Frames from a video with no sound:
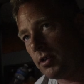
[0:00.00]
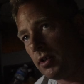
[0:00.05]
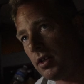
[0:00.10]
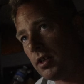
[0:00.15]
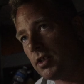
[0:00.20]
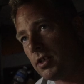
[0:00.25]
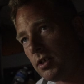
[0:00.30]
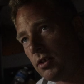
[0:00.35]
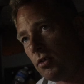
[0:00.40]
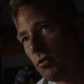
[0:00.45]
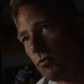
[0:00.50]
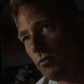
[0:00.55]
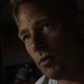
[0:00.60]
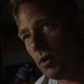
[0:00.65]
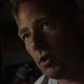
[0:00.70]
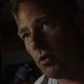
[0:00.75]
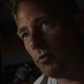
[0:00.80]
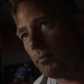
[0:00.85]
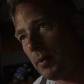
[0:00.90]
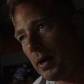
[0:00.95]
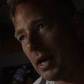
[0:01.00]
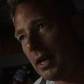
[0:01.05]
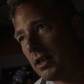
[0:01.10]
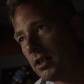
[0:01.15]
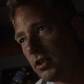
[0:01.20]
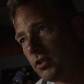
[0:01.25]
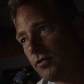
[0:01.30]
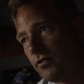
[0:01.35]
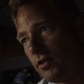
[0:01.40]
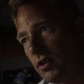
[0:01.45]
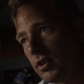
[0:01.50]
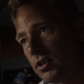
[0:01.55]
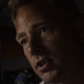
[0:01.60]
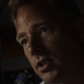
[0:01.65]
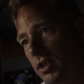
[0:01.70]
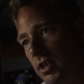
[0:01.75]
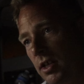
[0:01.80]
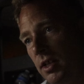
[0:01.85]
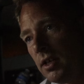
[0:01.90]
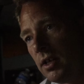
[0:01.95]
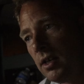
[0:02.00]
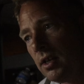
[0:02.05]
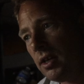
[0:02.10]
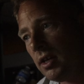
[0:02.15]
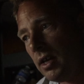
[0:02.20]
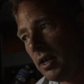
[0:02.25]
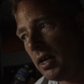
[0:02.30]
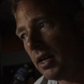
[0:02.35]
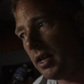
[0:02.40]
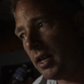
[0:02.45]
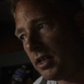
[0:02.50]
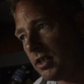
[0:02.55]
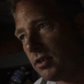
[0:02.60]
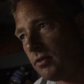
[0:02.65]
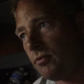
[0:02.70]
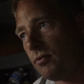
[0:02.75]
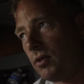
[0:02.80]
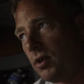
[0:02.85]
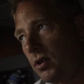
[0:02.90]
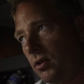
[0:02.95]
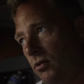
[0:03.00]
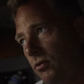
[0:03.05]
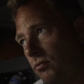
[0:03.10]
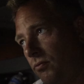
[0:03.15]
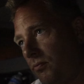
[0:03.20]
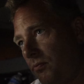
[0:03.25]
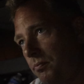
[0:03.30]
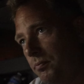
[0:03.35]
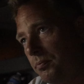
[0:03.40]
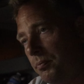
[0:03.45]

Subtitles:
So this is a real balance for us, and that's a real